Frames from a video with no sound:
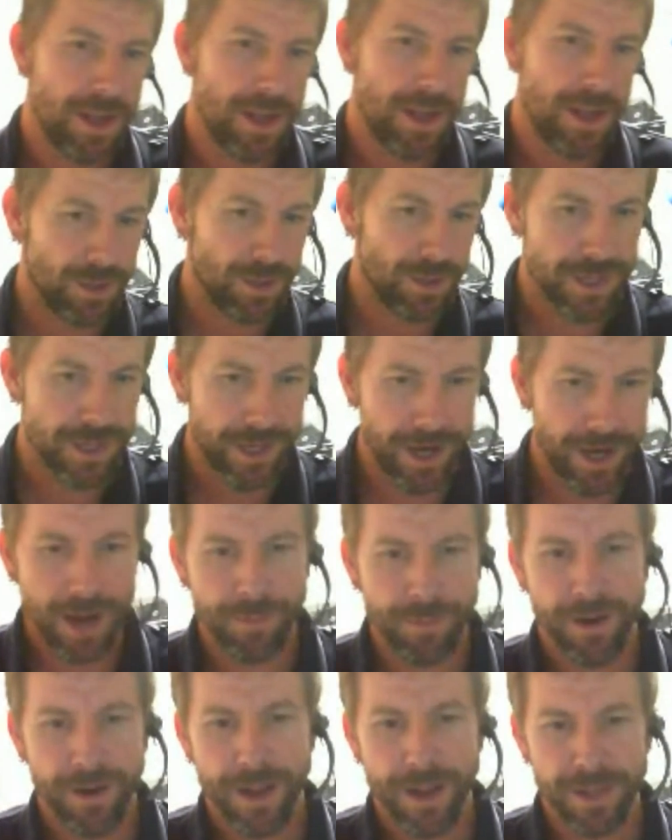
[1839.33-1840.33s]
looks like a
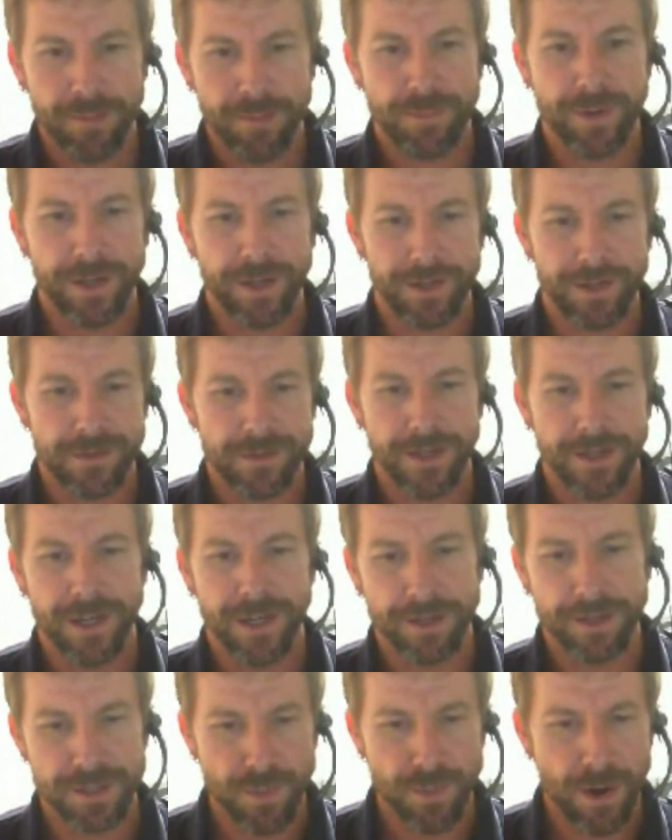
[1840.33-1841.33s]
hammerhead, but uh,
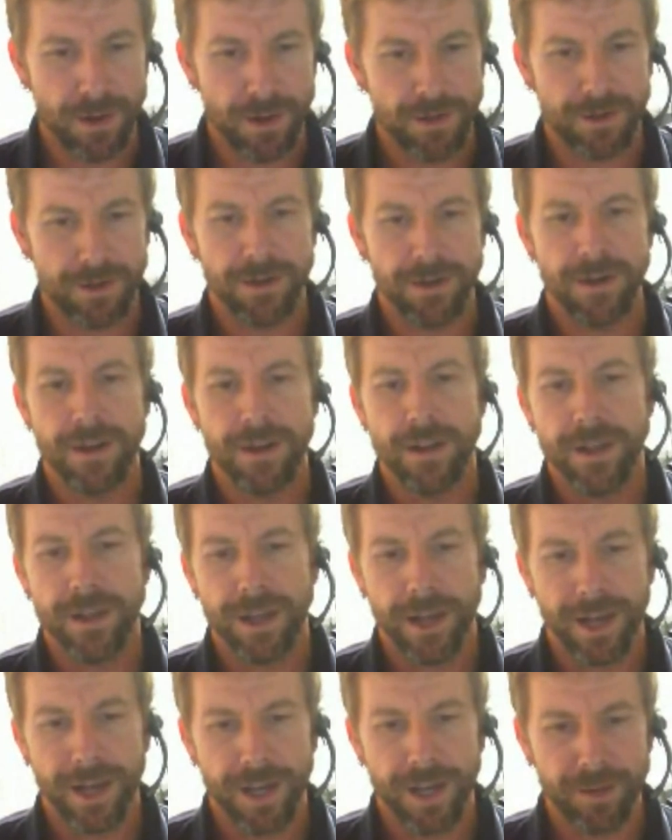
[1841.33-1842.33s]
smaller.
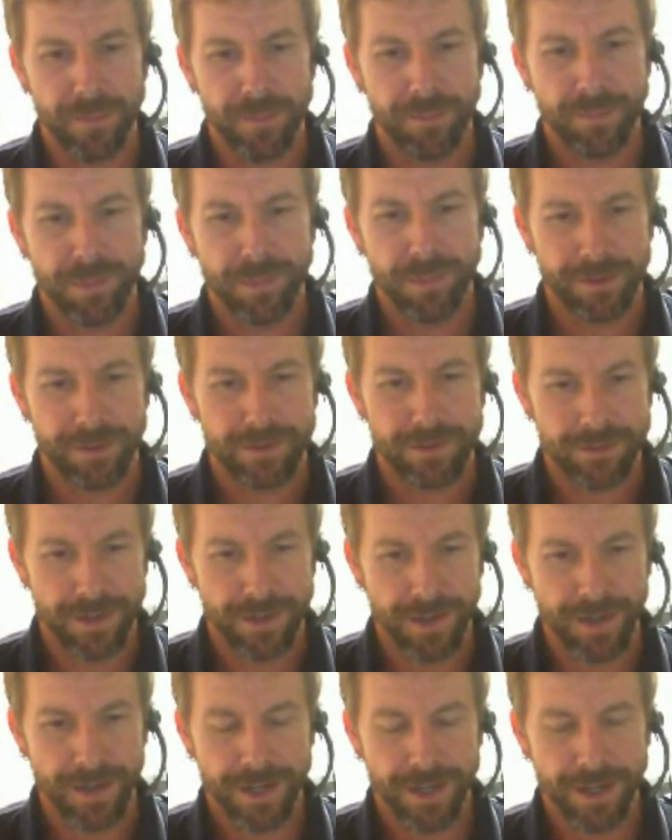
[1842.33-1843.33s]
Um, but
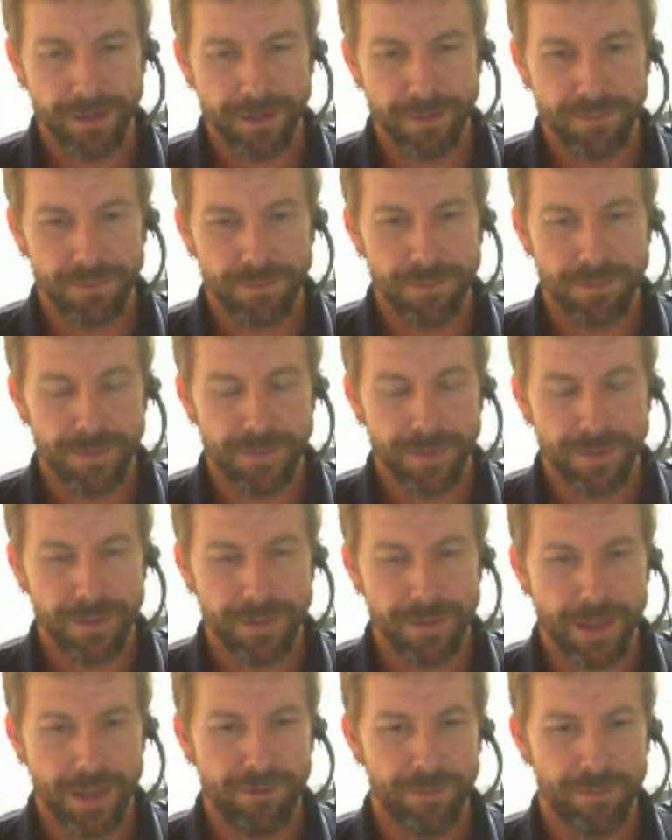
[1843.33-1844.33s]
uh,
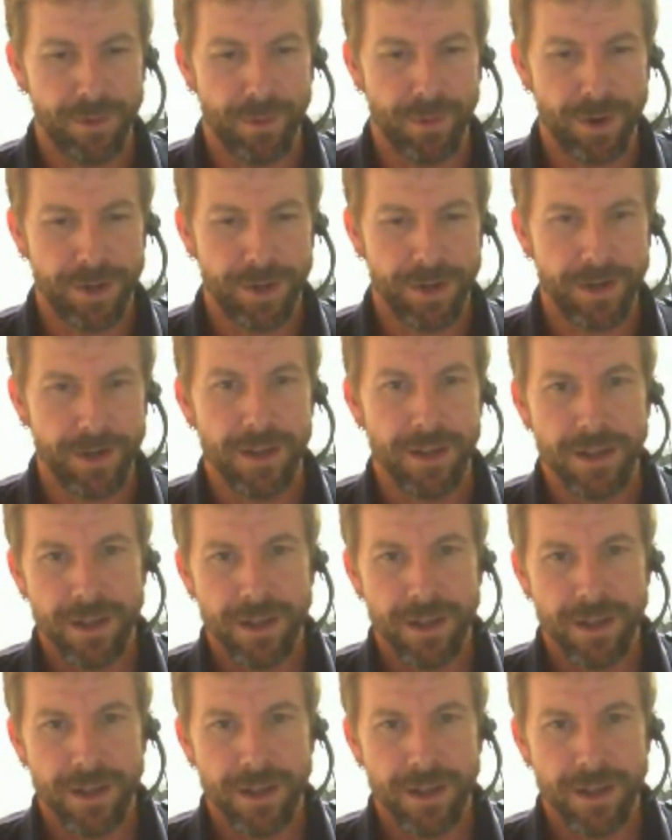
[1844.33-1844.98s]
that would be one.